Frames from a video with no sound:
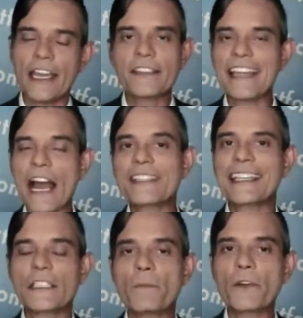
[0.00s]
It's down
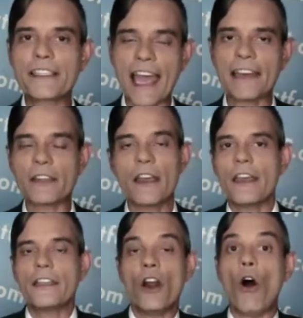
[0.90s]
6%,
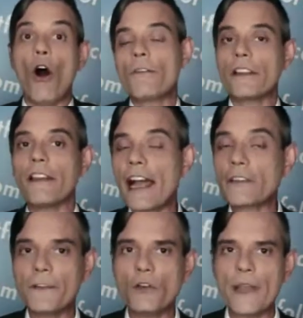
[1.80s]
over the
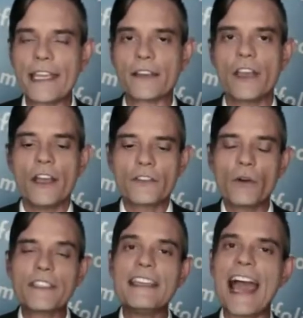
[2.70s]
last few weeks.
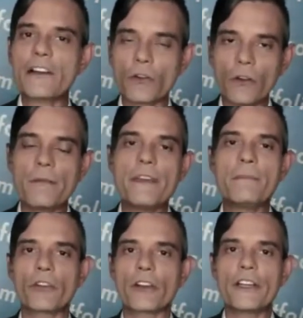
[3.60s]
So it's natural that
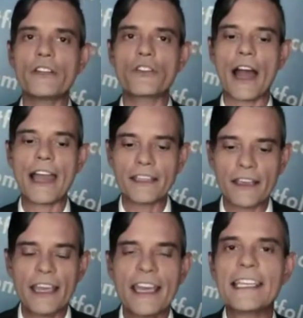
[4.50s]
people are going to try
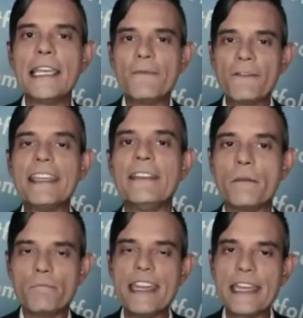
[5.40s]
to keep feeding the
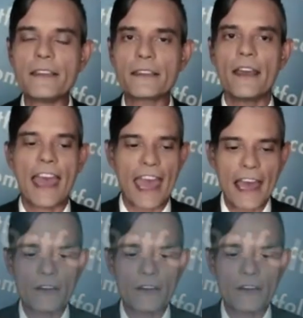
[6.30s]
beast, and